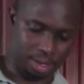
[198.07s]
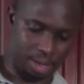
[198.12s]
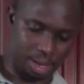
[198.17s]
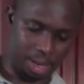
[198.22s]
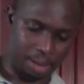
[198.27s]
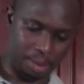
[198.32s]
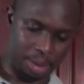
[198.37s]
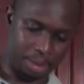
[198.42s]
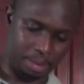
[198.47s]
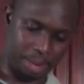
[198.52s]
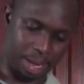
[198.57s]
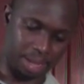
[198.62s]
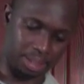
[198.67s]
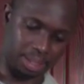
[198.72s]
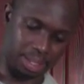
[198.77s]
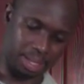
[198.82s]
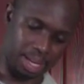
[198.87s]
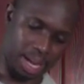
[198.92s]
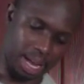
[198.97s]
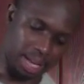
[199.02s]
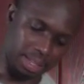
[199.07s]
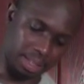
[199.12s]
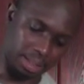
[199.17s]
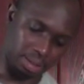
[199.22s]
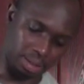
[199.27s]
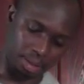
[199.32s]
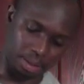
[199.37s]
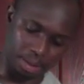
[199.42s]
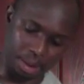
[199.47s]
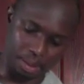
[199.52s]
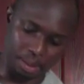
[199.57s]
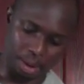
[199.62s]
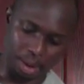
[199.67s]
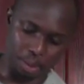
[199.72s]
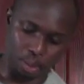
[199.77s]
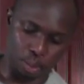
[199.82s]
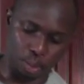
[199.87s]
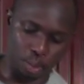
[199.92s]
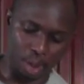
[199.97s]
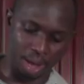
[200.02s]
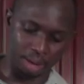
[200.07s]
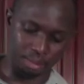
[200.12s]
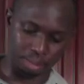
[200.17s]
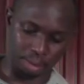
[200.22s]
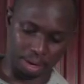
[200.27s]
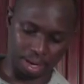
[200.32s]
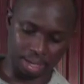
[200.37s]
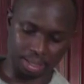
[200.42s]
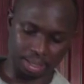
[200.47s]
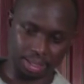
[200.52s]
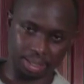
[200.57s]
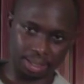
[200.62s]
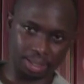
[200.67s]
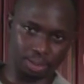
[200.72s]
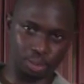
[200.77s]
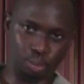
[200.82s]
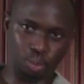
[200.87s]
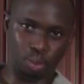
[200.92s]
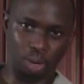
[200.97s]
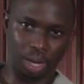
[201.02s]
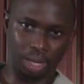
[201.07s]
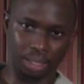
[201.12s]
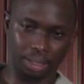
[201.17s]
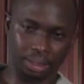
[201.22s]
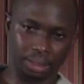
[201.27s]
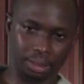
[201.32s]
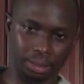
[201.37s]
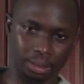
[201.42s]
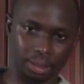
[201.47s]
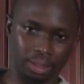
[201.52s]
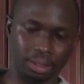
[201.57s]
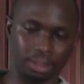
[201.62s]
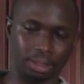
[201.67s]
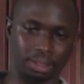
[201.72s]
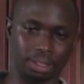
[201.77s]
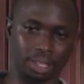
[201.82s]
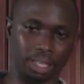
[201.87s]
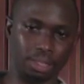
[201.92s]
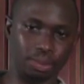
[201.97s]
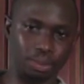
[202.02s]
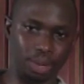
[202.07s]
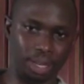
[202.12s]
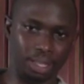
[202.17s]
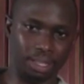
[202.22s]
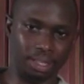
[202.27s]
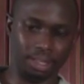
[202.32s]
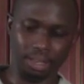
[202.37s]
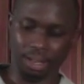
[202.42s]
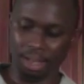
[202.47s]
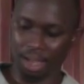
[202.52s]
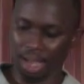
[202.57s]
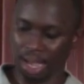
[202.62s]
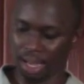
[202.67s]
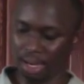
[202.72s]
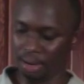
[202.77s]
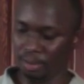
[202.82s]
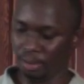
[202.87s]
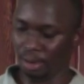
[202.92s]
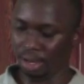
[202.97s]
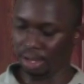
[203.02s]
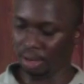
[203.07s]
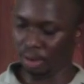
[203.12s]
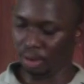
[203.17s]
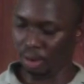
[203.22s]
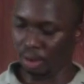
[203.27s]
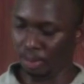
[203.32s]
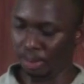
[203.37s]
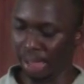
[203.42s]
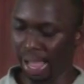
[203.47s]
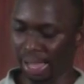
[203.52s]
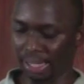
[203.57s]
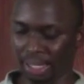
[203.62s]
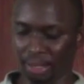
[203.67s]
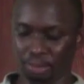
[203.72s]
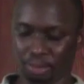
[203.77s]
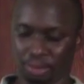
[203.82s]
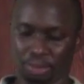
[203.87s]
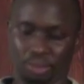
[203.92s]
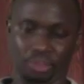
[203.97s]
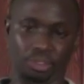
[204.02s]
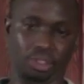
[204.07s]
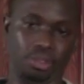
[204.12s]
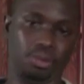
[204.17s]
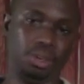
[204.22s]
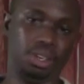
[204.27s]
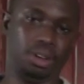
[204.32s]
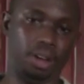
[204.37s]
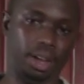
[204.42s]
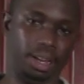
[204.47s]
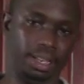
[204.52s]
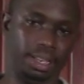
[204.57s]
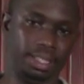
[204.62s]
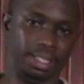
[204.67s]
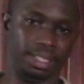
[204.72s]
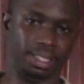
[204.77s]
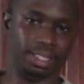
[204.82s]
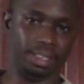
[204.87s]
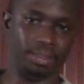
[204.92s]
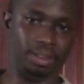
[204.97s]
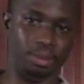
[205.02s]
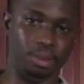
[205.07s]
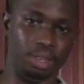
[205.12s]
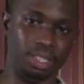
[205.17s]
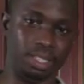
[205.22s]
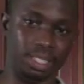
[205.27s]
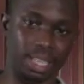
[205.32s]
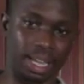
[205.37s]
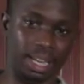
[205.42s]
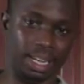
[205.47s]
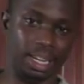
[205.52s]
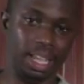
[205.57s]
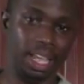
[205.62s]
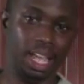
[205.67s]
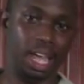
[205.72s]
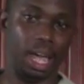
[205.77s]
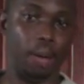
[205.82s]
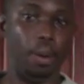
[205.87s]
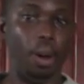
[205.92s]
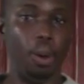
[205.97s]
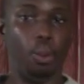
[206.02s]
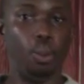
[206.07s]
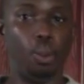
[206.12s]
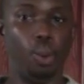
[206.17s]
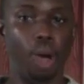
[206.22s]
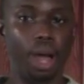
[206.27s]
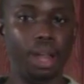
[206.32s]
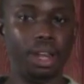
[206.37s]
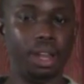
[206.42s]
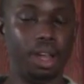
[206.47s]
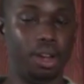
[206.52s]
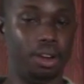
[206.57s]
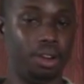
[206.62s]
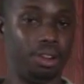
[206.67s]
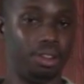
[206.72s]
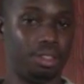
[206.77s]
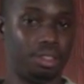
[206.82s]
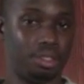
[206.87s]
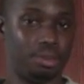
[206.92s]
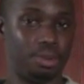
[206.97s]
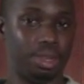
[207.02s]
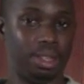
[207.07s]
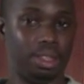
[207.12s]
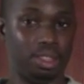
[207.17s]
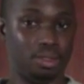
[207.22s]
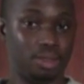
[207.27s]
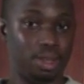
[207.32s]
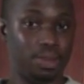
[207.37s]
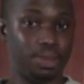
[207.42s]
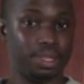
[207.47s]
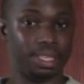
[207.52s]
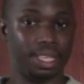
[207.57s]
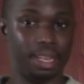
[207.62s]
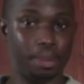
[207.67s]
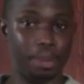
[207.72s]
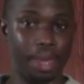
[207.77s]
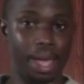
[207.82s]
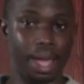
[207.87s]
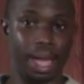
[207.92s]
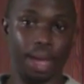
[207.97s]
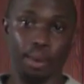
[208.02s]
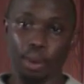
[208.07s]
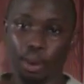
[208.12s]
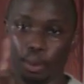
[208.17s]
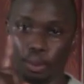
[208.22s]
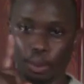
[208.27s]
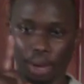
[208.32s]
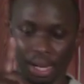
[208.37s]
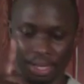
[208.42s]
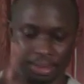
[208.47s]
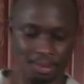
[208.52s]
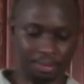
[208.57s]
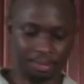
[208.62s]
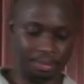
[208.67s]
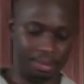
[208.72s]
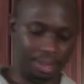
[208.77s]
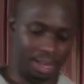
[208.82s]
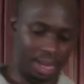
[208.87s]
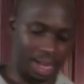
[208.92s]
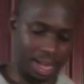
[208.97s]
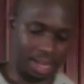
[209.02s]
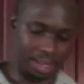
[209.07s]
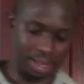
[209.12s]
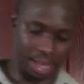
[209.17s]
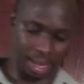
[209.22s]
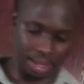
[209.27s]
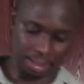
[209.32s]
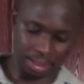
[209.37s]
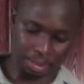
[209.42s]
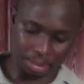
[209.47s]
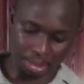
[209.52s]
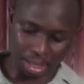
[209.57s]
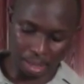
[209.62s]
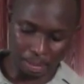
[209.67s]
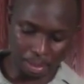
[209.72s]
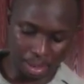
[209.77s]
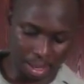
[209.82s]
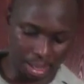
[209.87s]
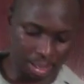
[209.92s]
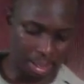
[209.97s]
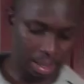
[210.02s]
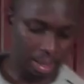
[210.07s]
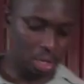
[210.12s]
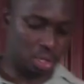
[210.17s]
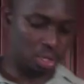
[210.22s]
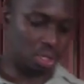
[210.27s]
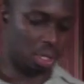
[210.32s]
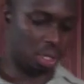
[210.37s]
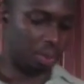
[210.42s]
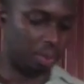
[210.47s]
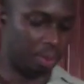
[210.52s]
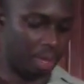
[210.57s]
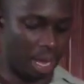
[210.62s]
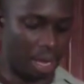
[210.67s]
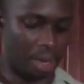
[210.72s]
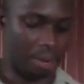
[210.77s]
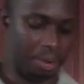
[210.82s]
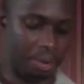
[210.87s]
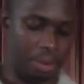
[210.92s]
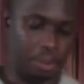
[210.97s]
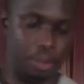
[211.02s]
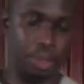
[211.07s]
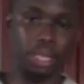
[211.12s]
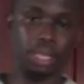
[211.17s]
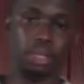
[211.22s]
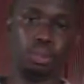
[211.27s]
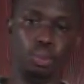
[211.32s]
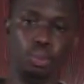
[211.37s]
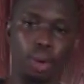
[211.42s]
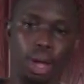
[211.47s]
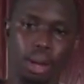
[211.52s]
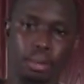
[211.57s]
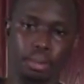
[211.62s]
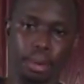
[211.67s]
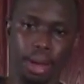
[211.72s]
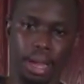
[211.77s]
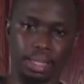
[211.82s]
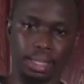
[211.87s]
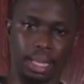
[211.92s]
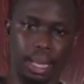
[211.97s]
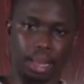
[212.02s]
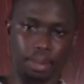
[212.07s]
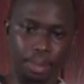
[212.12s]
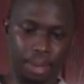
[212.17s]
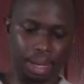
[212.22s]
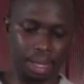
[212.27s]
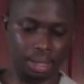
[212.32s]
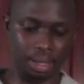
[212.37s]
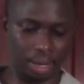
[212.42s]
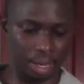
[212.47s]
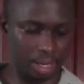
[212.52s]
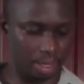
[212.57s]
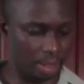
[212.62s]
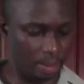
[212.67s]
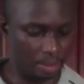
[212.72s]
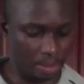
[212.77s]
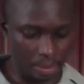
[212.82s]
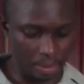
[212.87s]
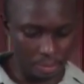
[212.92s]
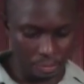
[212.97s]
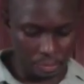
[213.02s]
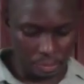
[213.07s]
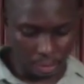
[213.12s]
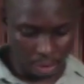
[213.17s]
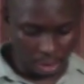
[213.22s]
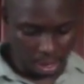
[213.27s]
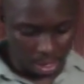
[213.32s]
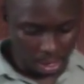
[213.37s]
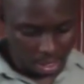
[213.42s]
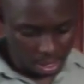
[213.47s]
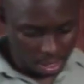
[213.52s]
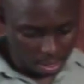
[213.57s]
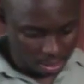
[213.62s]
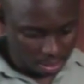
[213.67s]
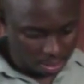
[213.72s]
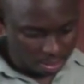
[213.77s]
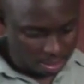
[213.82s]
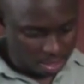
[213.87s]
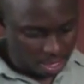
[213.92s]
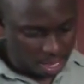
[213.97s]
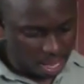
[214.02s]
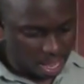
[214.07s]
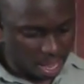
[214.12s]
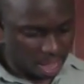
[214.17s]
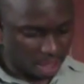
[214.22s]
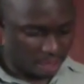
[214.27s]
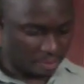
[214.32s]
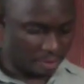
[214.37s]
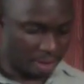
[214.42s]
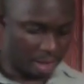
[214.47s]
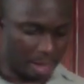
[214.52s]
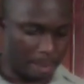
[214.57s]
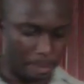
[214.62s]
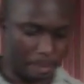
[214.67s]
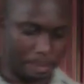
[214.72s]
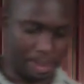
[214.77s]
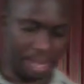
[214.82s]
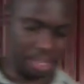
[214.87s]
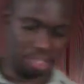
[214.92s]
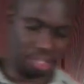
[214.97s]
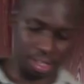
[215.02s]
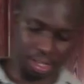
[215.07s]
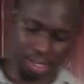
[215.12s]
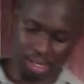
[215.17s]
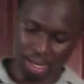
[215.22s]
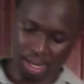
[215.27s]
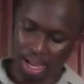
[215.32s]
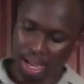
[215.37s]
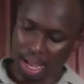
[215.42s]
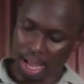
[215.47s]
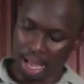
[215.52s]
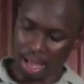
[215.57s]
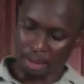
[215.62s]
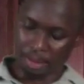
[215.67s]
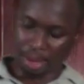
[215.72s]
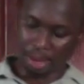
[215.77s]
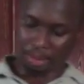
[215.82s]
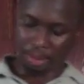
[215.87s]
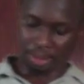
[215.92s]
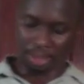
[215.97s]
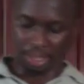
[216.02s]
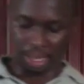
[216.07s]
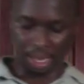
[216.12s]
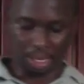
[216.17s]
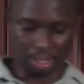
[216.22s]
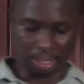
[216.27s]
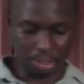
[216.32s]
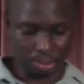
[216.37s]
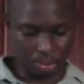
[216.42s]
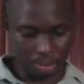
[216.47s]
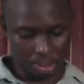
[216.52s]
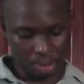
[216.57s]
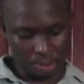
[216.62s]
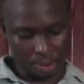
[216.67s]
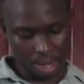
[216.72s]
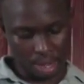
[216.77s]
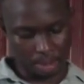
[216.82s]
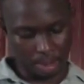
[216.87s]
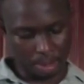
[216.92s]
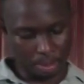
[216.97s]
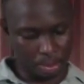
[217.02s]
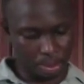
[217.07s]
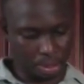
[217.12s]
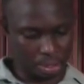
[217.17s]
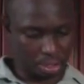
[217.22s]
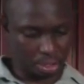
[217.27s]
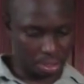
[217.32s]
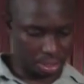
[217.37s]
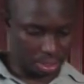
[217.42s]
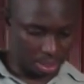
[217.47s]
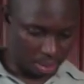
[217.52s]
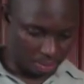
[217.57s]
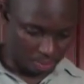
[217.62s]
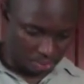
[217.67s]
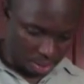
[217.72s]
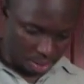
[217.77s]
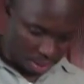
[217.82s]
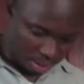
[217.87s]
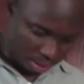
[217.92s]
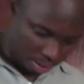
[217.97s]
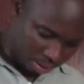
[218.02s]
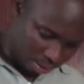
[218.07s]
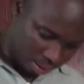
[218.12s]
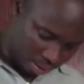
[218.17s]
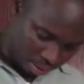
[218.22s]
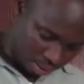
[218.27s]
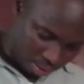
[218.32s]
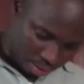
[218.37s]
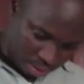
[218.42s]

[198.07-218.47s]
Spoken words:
I went back to the guys. I told them I want one breast, one, just one. I didn't want the whole pack that was $3.71. I want one out of the three. Three was in the pack, I want one. And that is how much I paid. So now, with this one breast that I paid dollar something for, I'm gonna cut this in half, and I betcha I'll be able to get two incredible portions out of this.